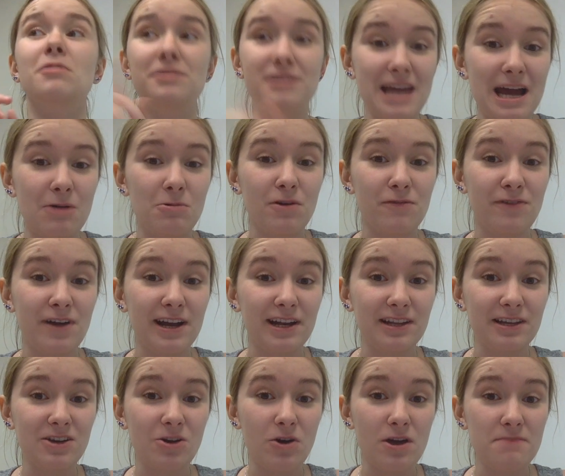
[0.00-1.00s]
now we're
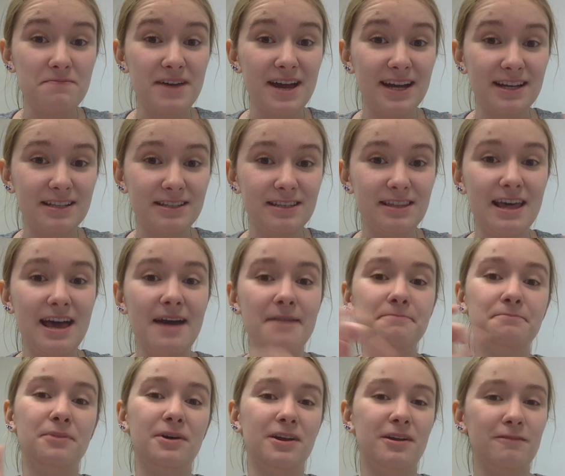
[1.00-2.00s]
finally going back to
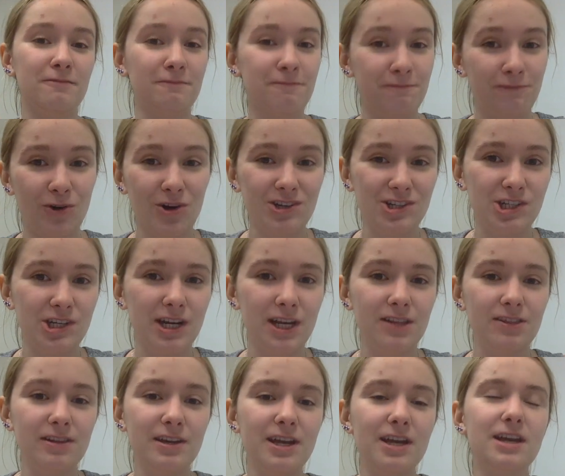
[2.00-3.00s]
that, but
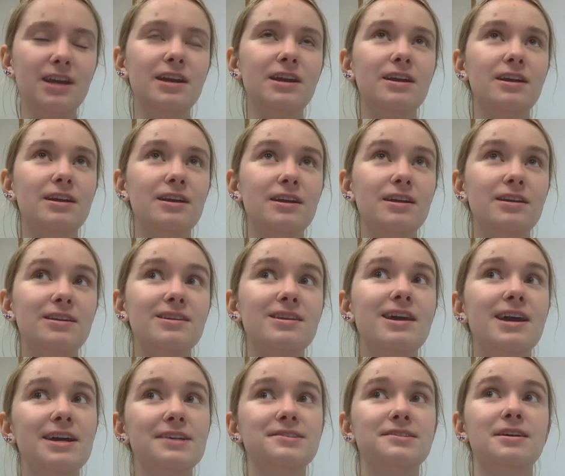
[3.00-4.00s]
unfortunately,
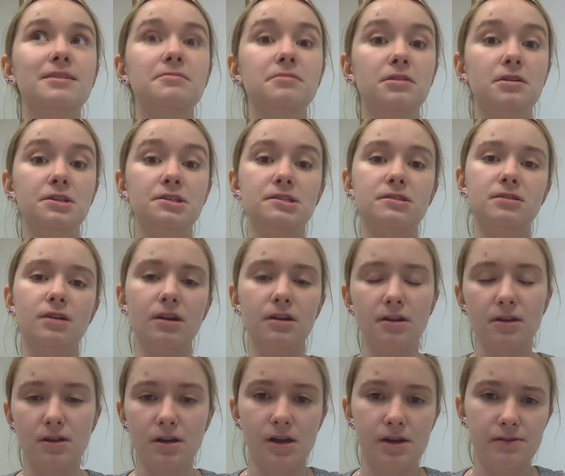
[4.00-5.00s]
yes, I'm gonna
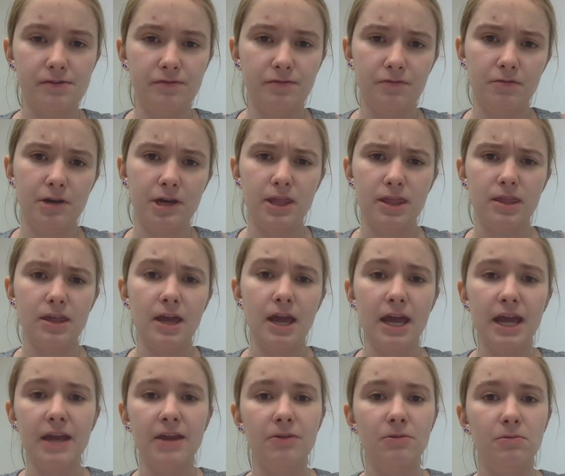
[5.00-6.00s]
start it off with
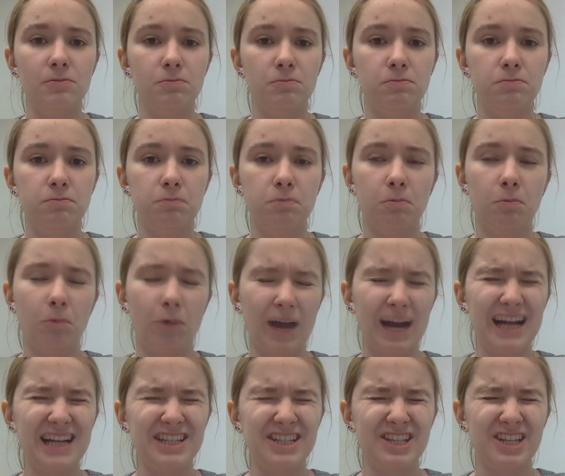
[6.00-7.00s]
a
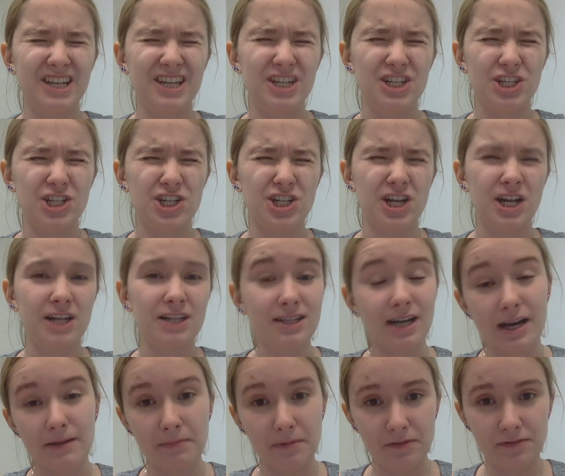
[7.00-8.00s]
rantish
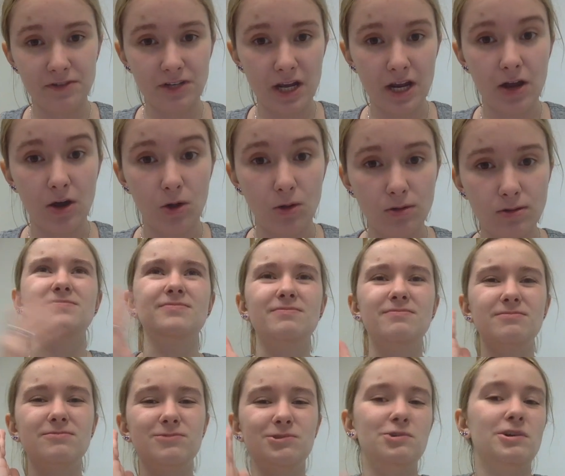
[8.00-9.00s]
type of deal.
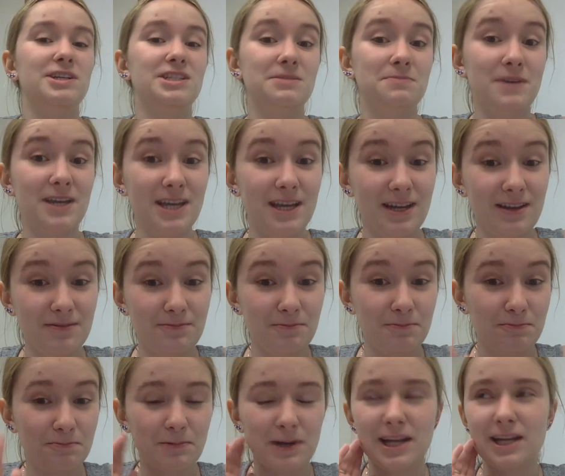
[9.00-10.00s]
Trust
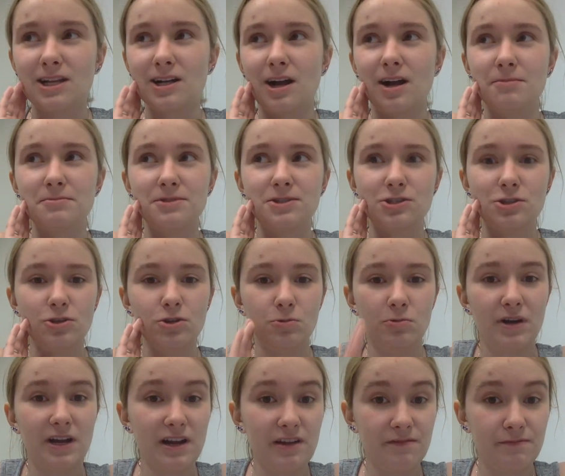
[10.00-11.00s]
me, when it comes to
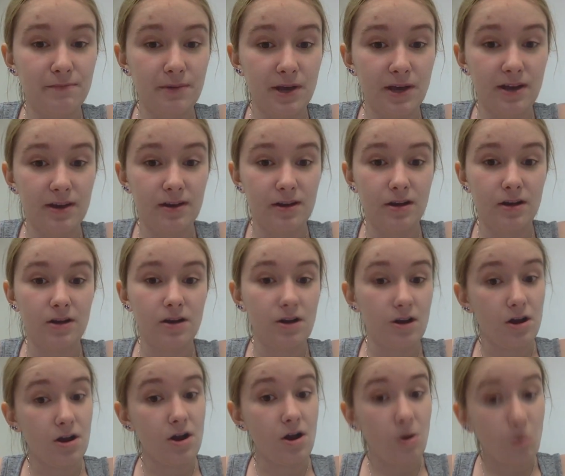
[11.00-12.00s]
what I've been
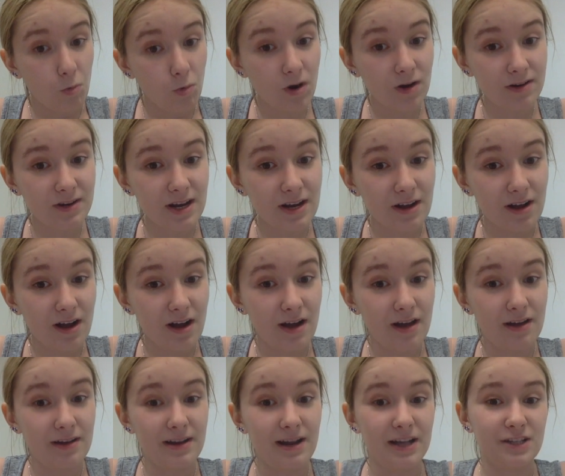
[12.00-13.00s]
working
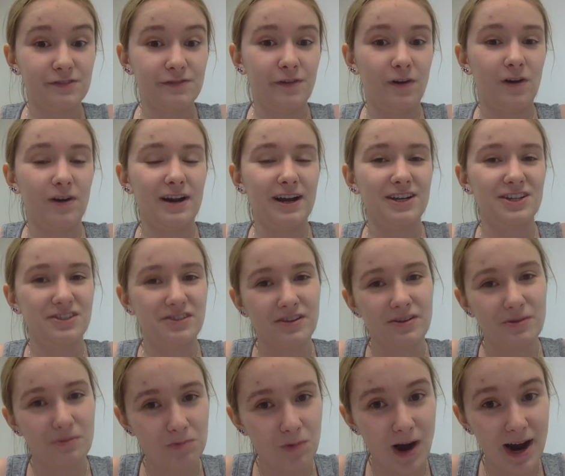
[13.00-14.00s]
on as far
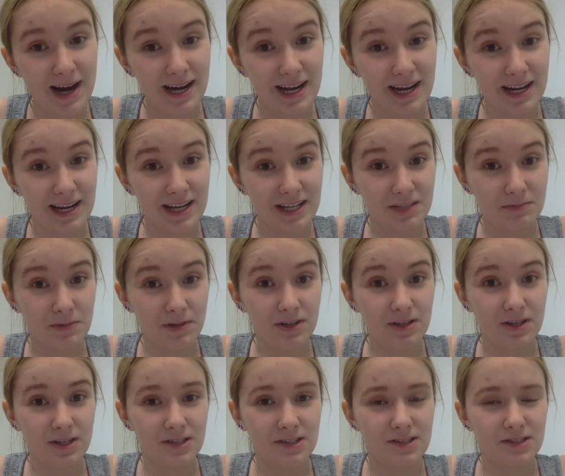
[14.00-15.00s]
as writing has
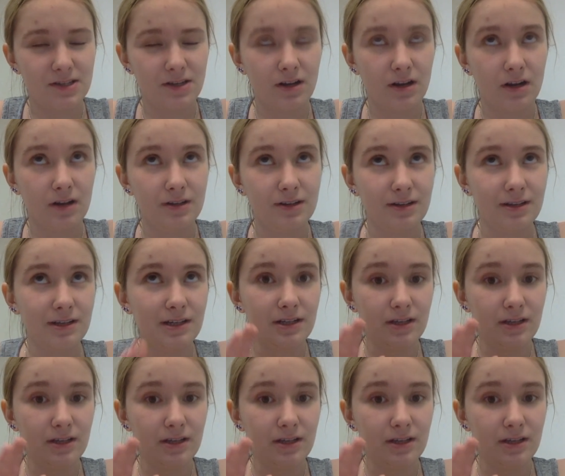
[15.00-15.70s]
been concerned,